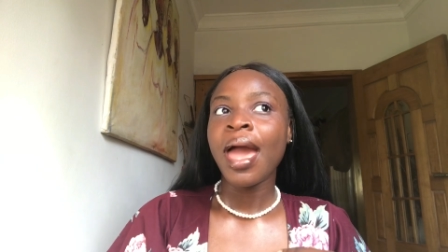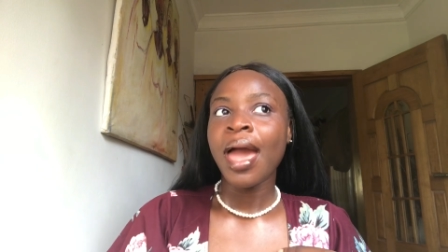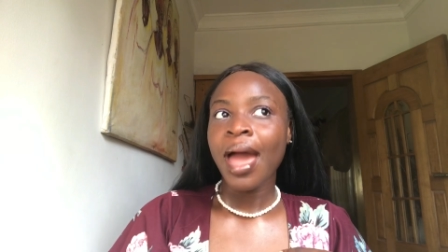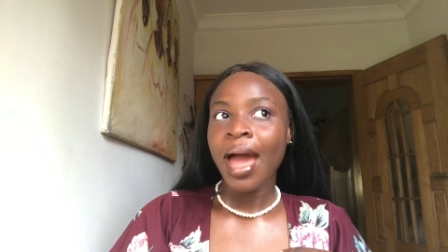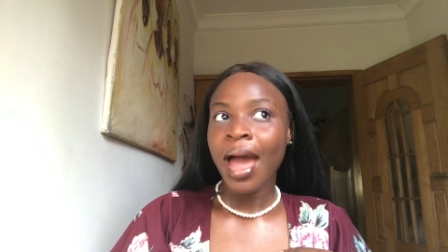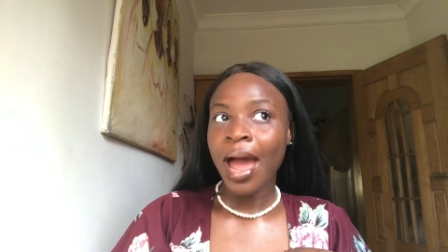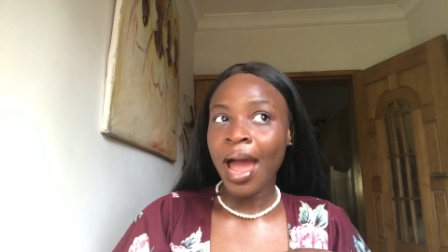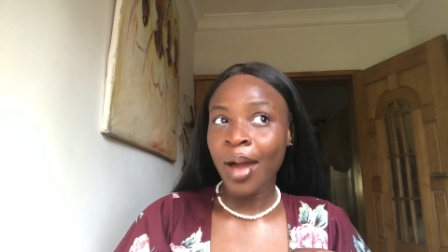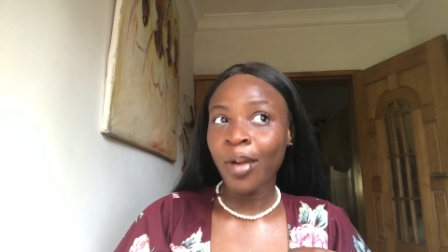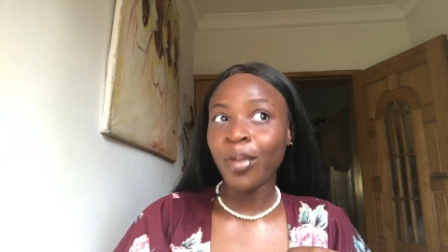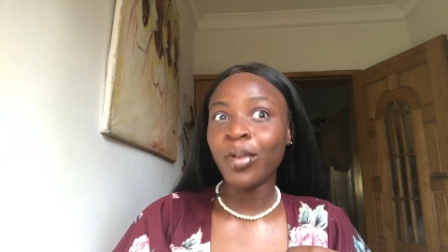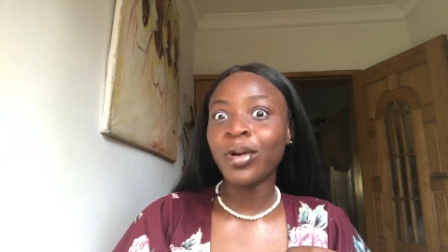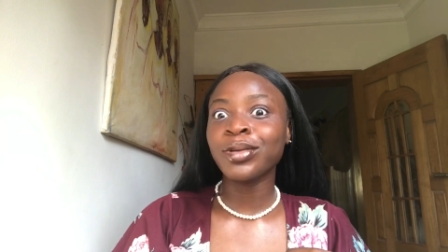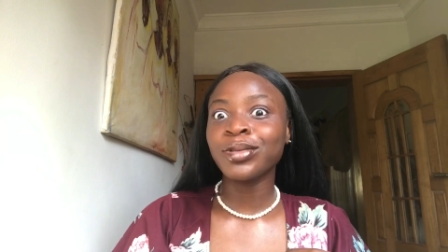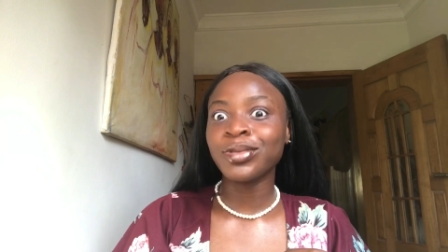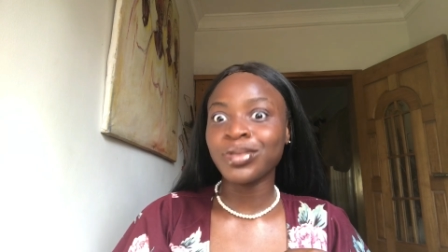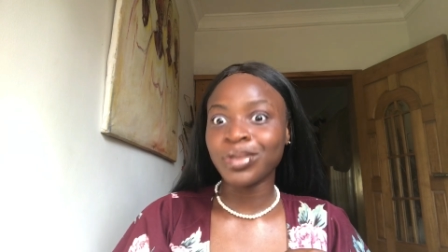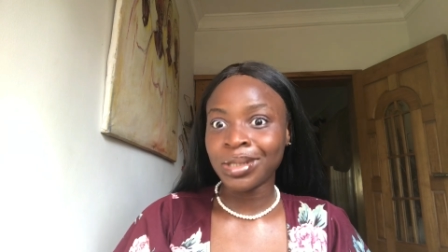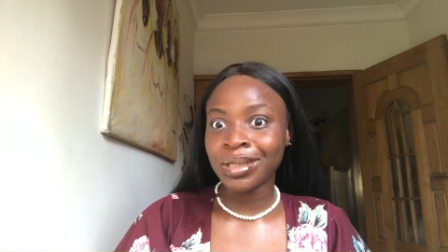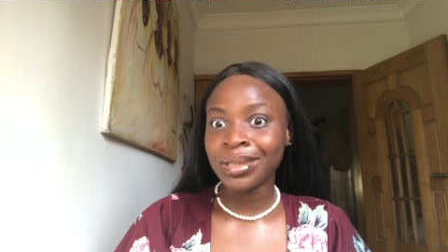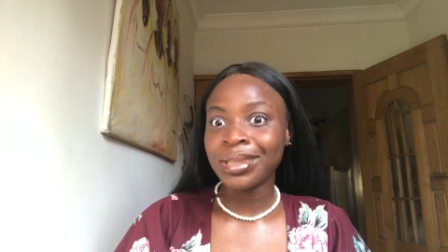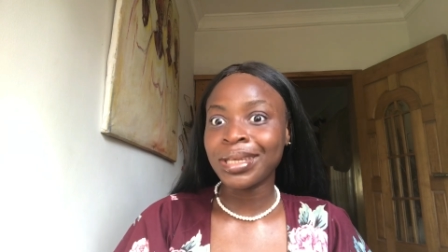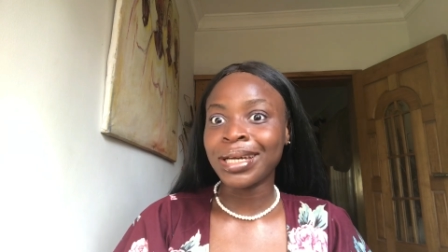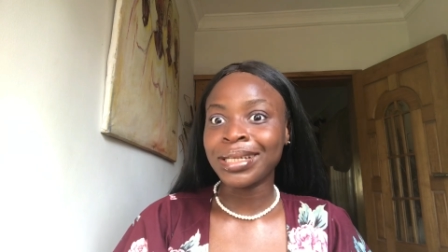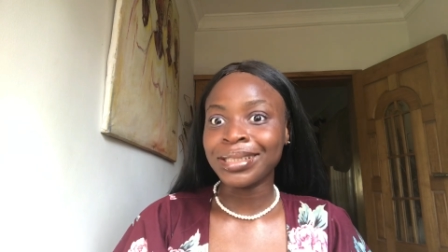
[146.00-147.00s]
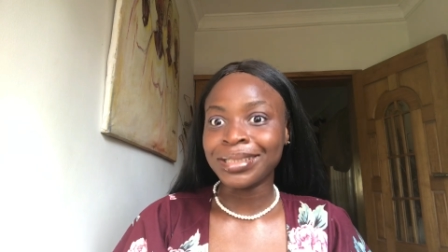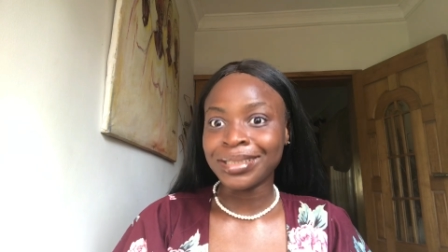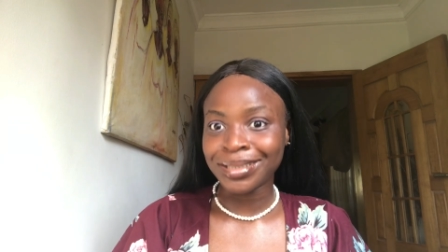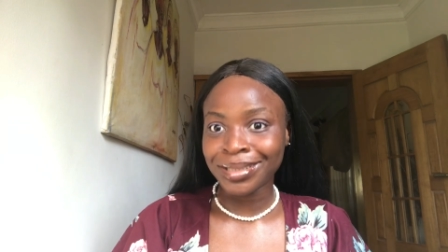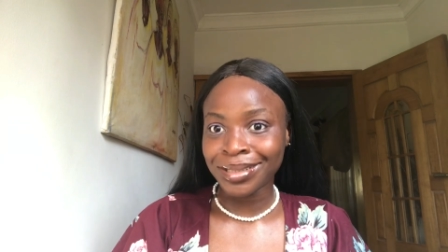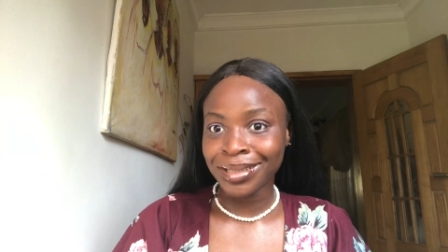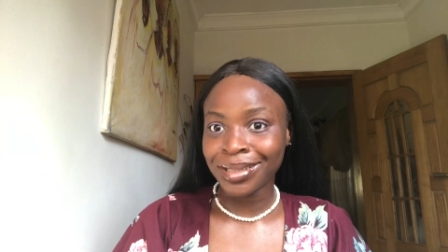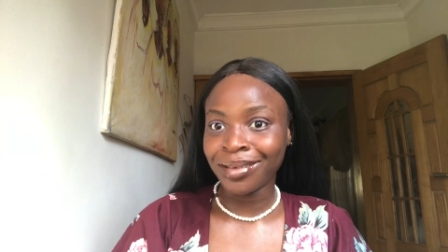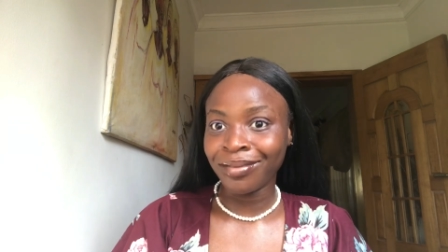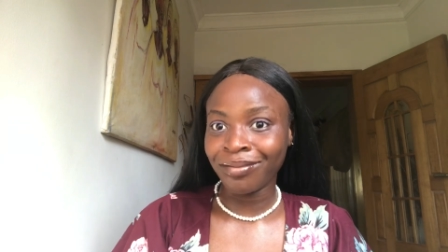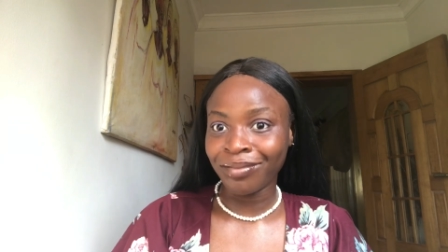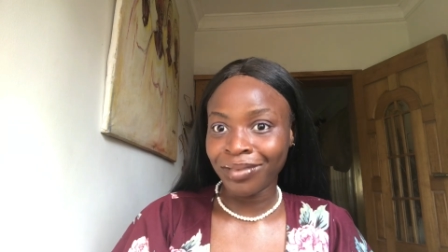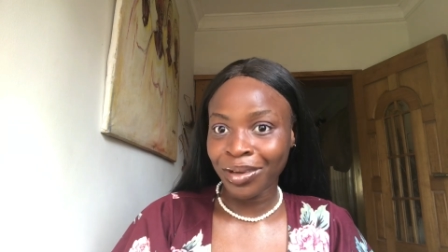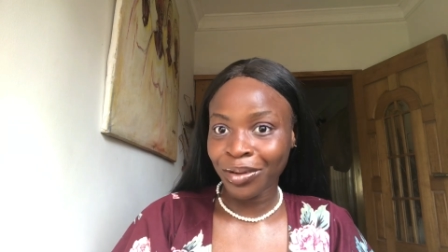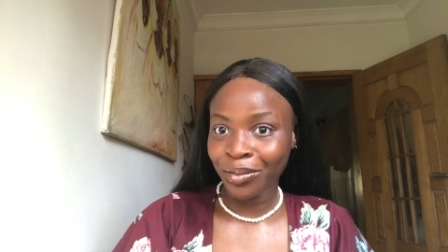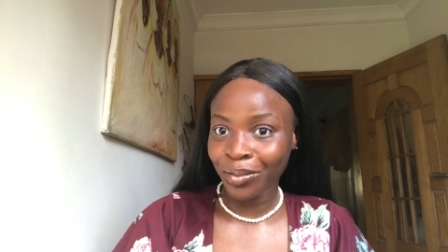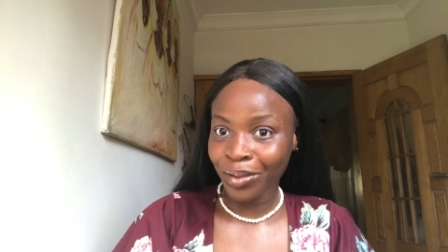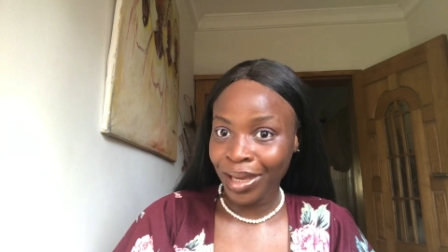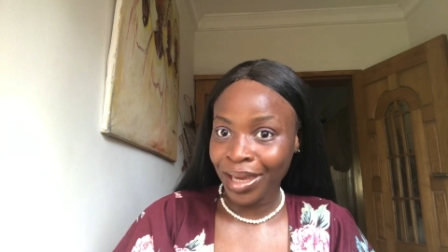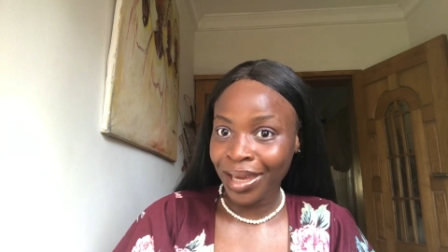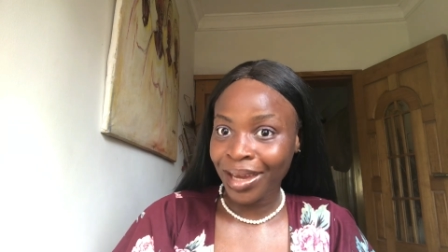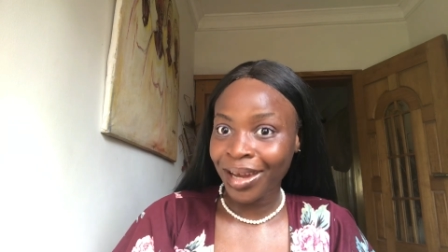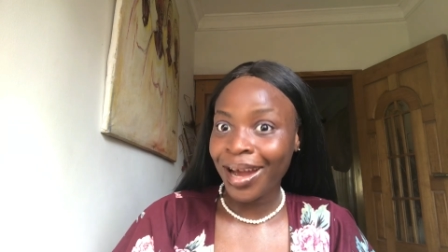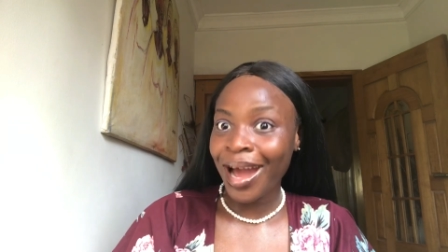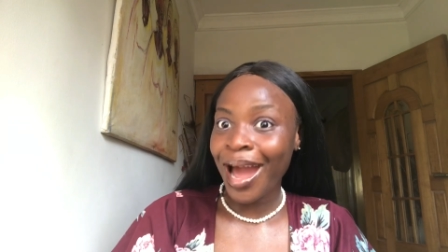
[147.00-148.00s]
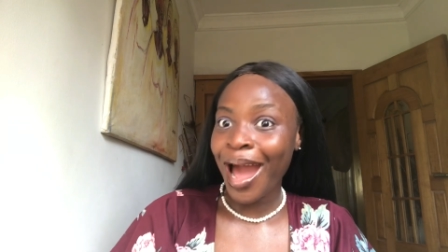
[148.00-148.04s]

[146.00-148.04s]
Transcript: I want to enter this giveaway.